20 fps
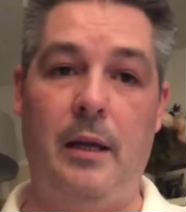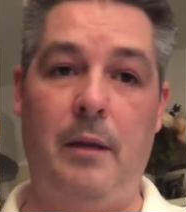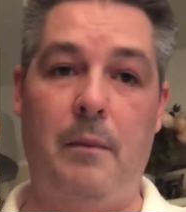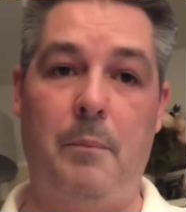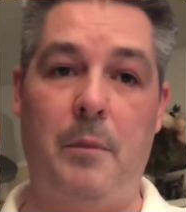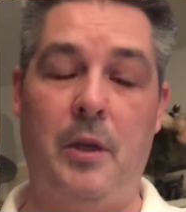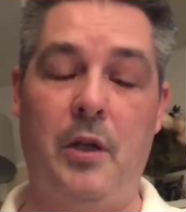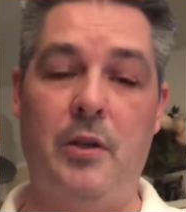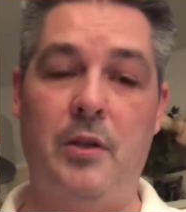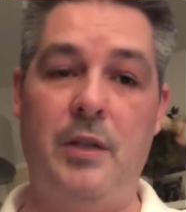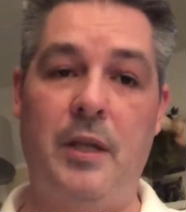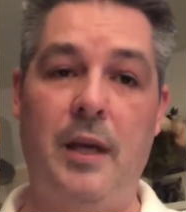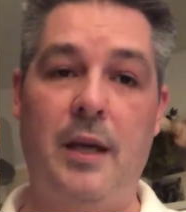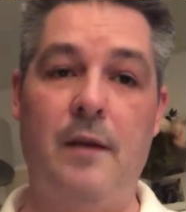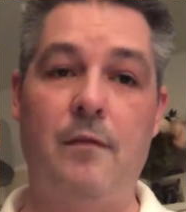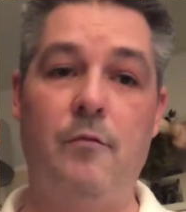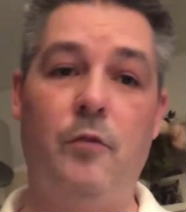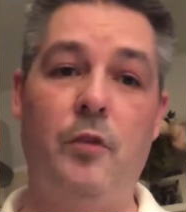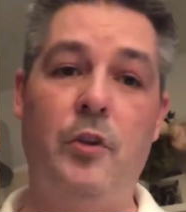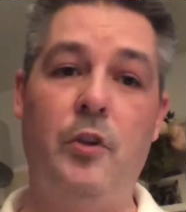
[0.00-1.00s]
because they
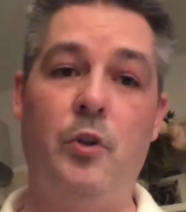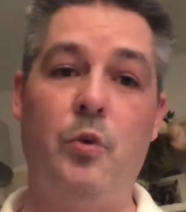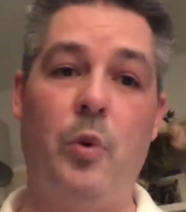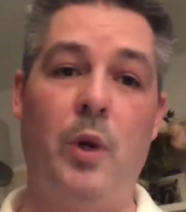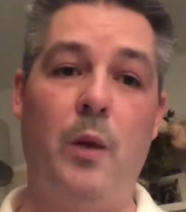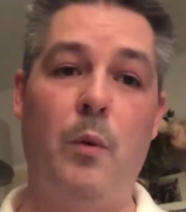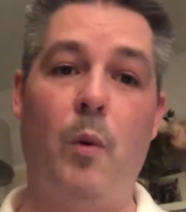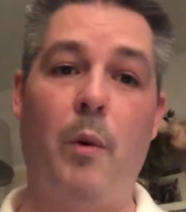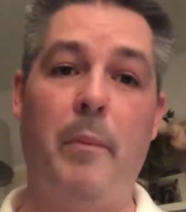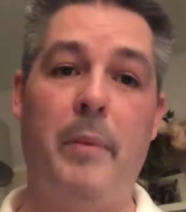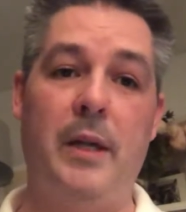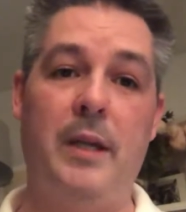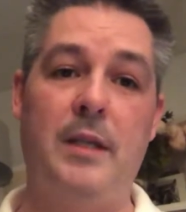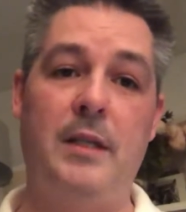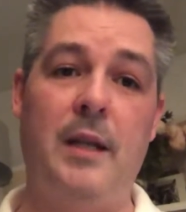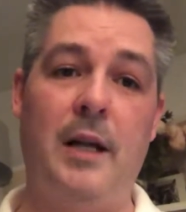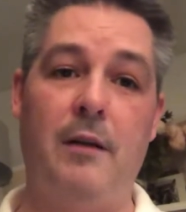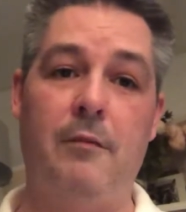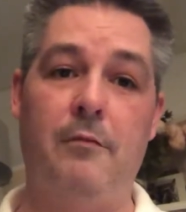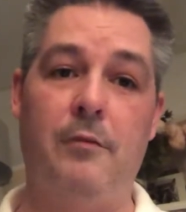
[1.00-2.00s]
can run it in 21 minutes
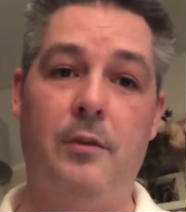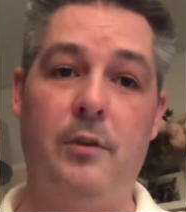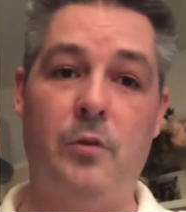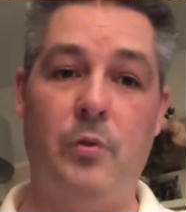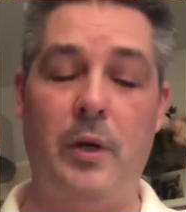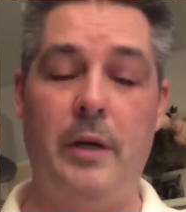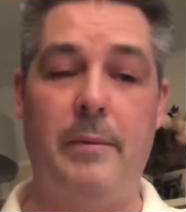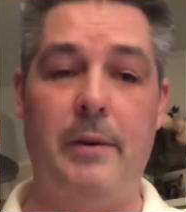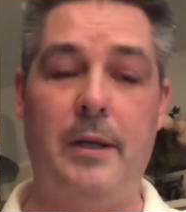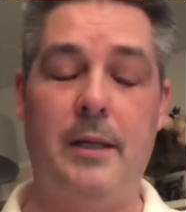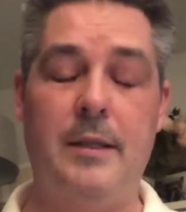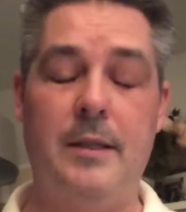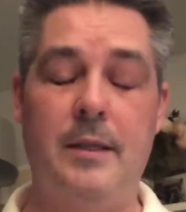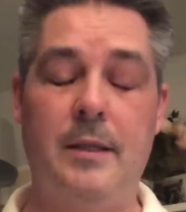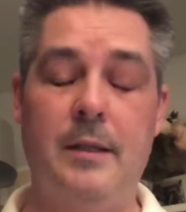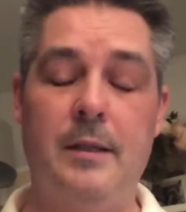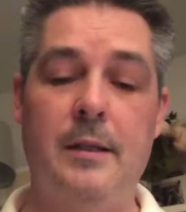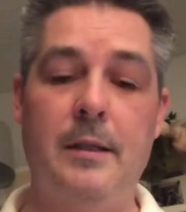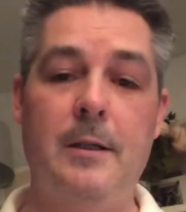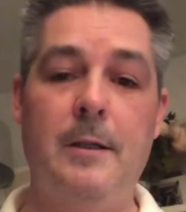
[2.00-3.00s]
and I can run it in 20 minutes,
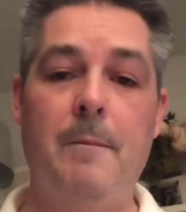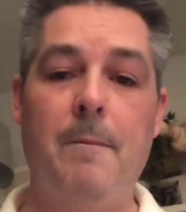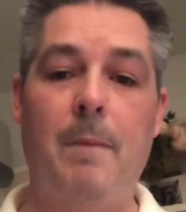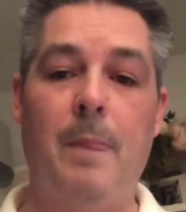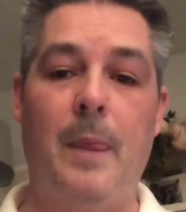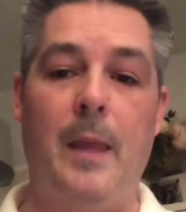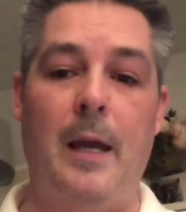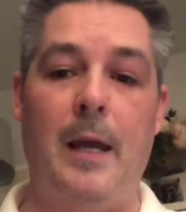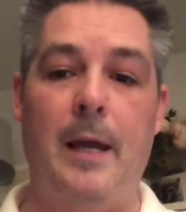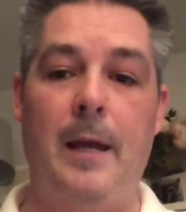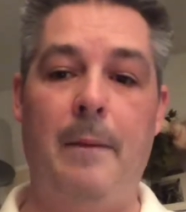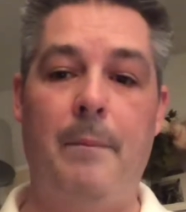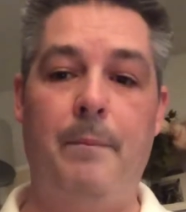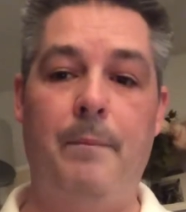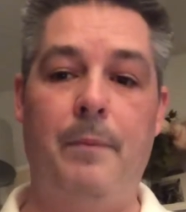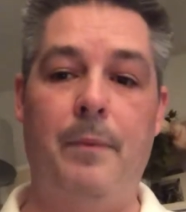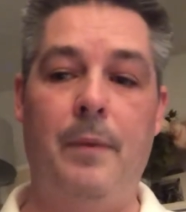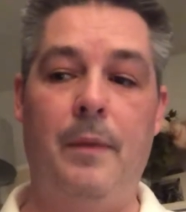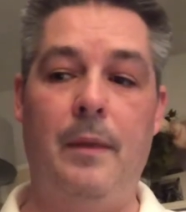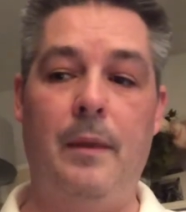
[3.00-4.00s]

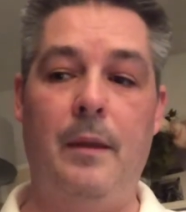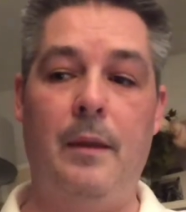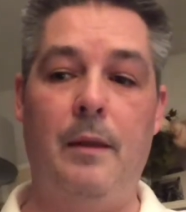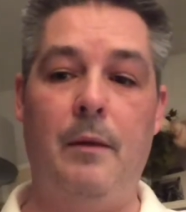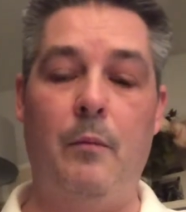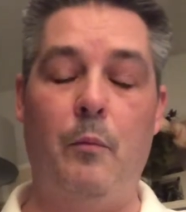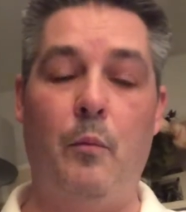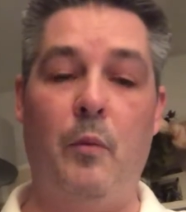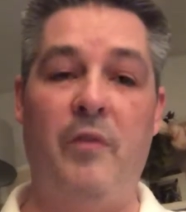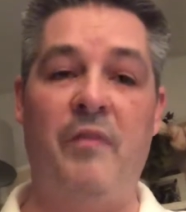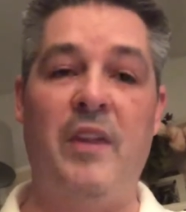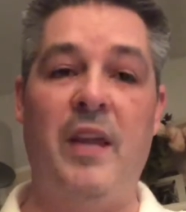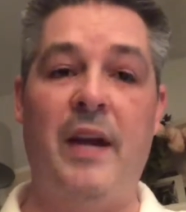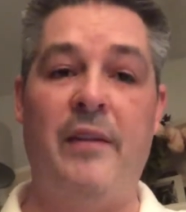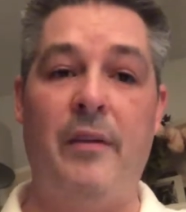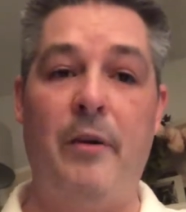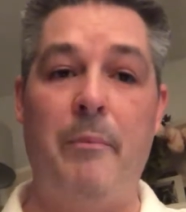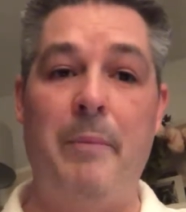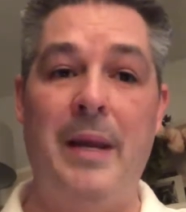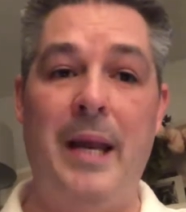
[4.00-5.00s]
if they have
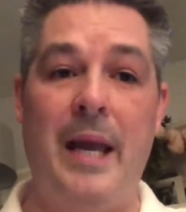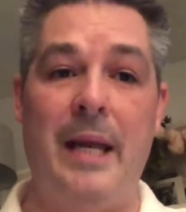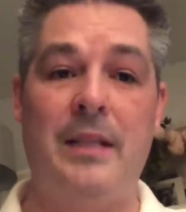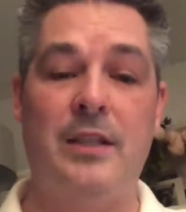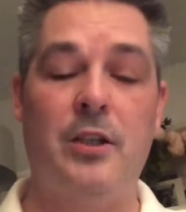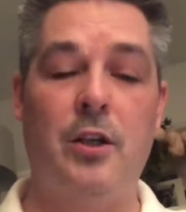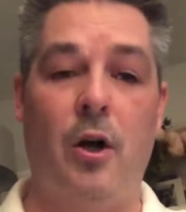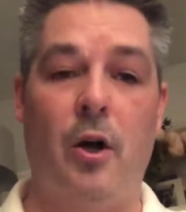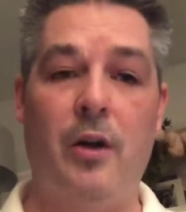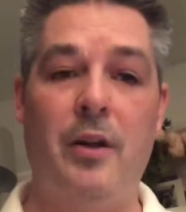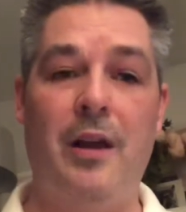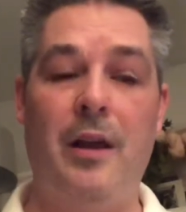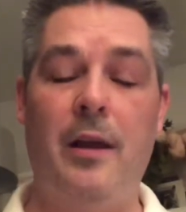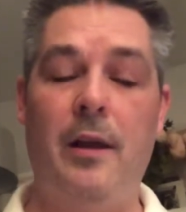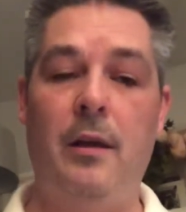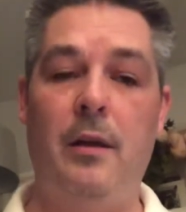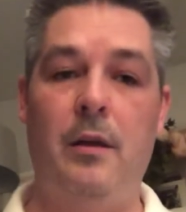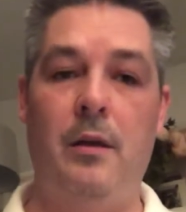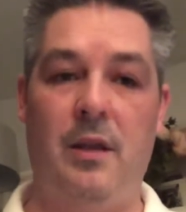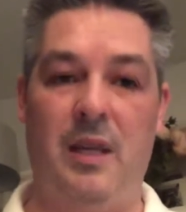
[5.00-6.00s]
a minute head start,
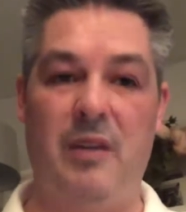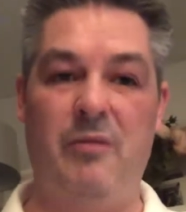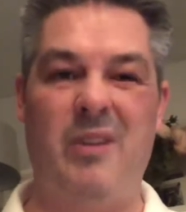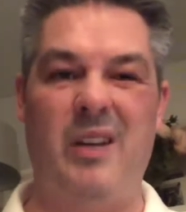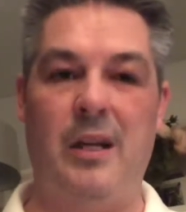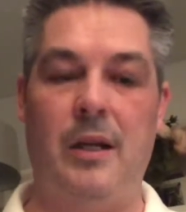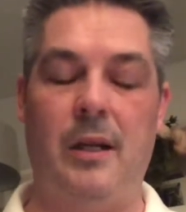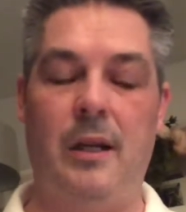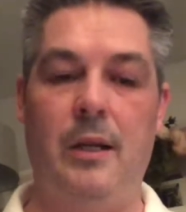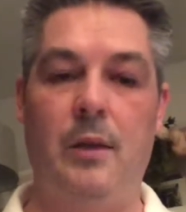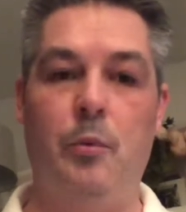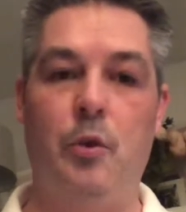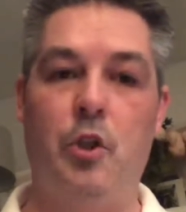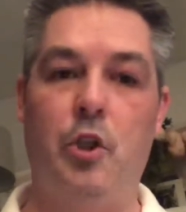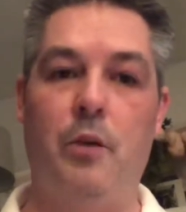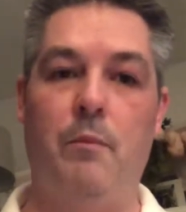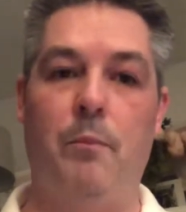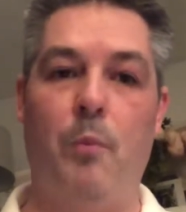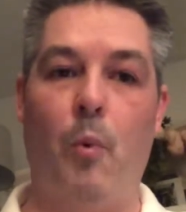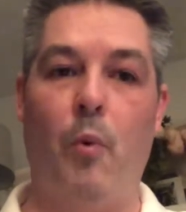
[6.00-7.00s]
theoretically, we
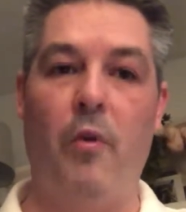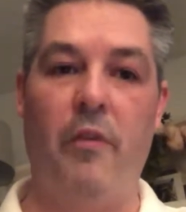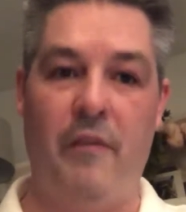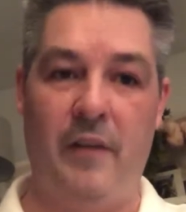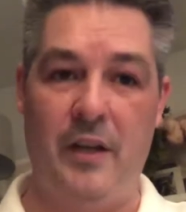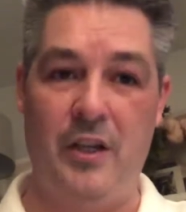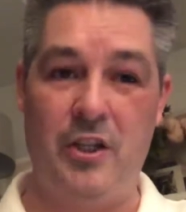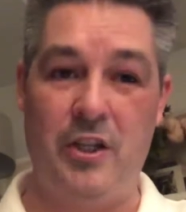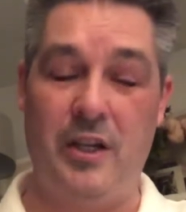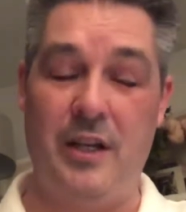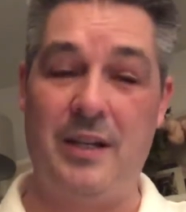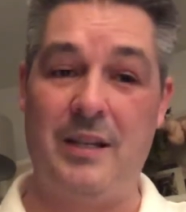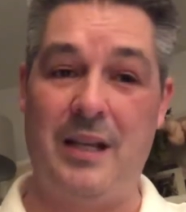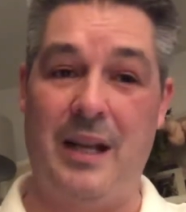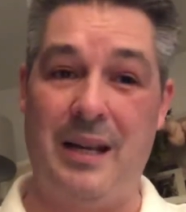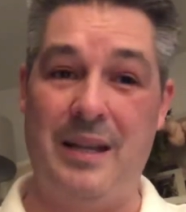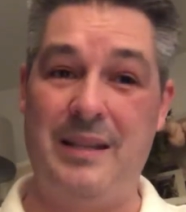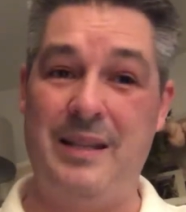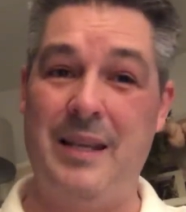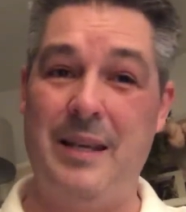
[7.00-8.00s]
should both finish at
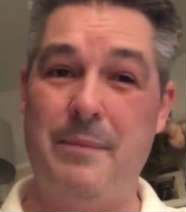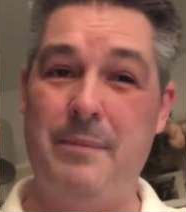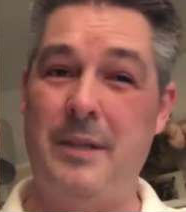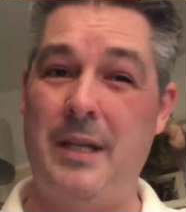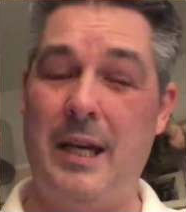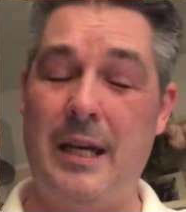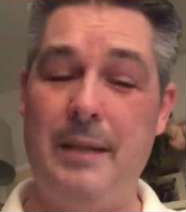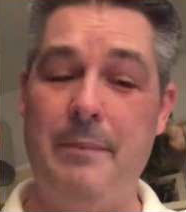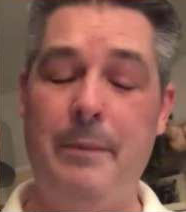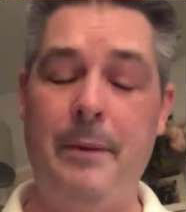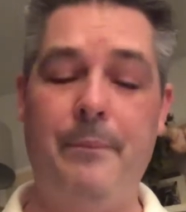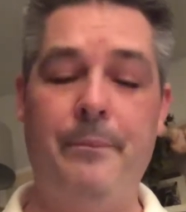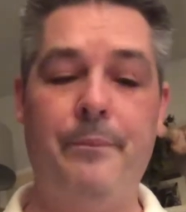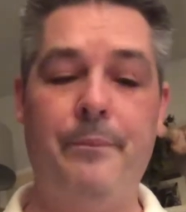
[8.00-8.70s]
exactly the same time.